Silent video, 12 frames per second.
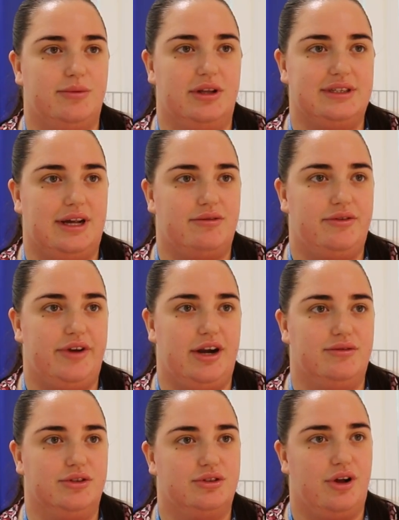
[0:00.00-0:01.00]
once that
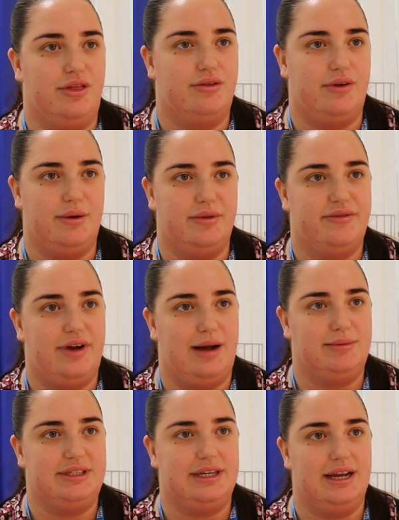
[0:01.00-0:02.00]
referral's gone through, the
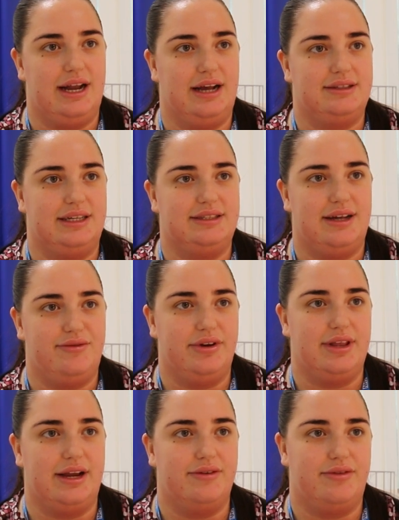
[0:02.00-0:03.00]
pharmacy will access
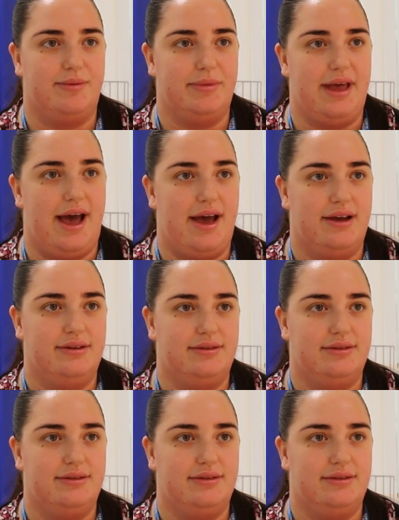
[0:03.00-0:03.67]
everything from there.